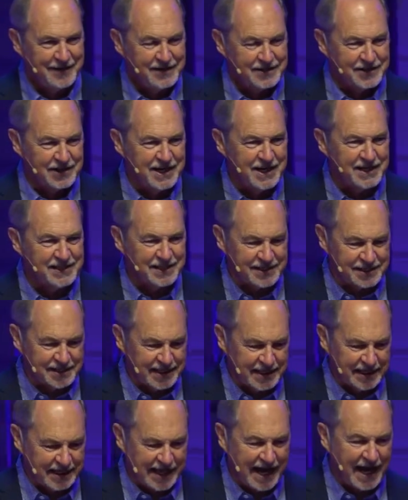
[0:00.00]
So here's this
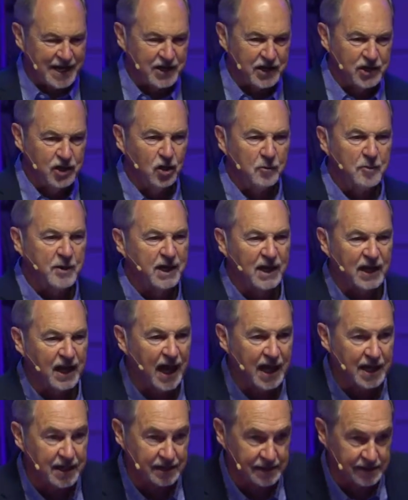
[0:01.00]
little guy that nobody
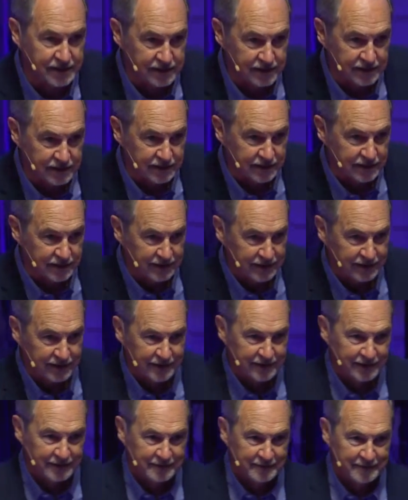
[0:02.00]
likes.
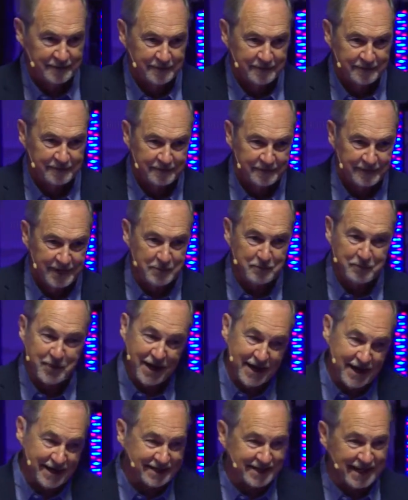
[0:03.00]
He,
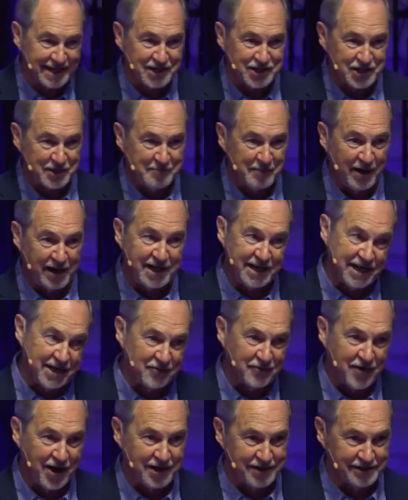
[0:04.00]
pay, he takes your money and he
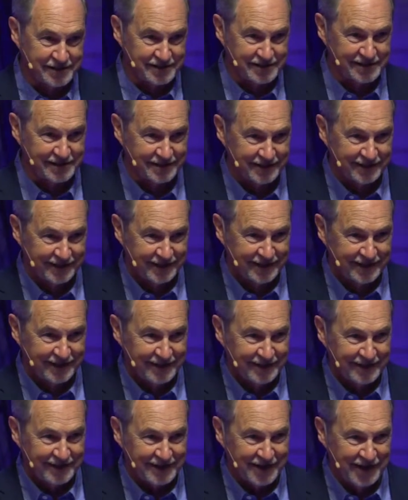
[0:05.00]
runs,
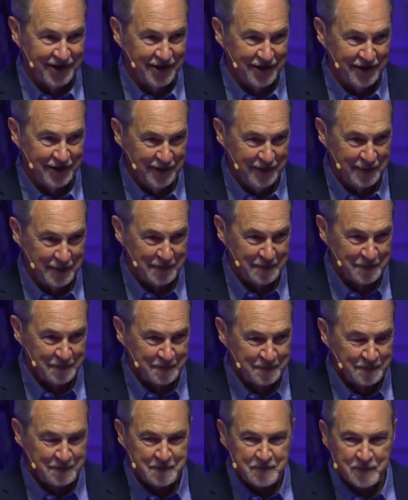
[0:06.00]
you know?
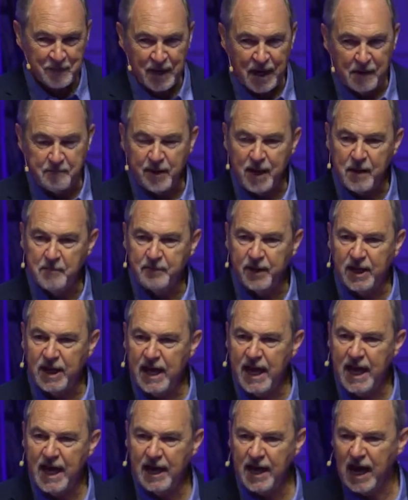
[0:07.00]
But, but
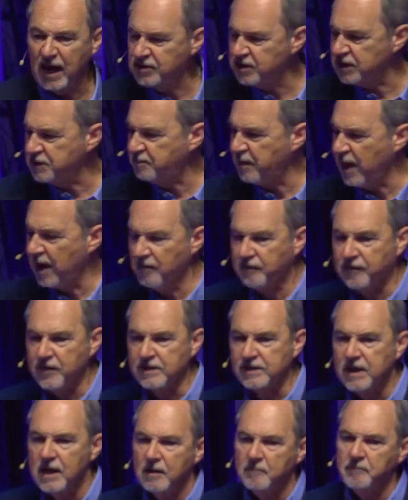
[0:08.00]
he heard, I'll just
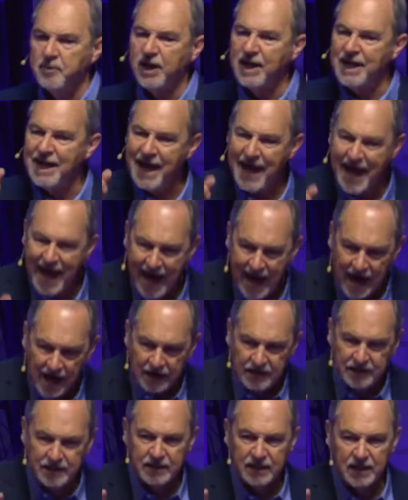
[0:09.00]
paraphrase, but he
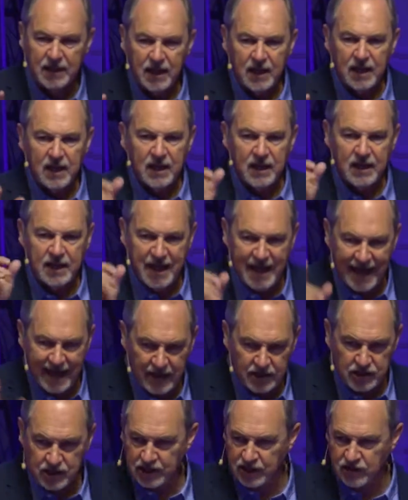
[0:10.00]
heard, he
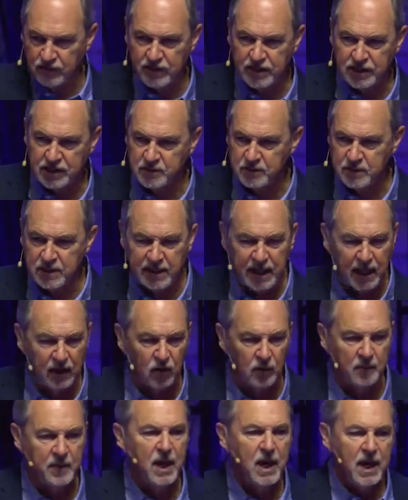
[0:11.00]
heard, you can read this when you get
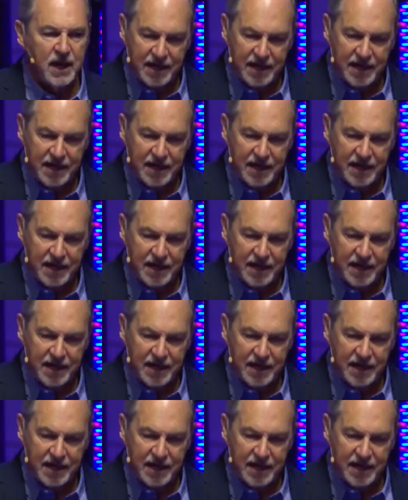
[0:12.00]
home.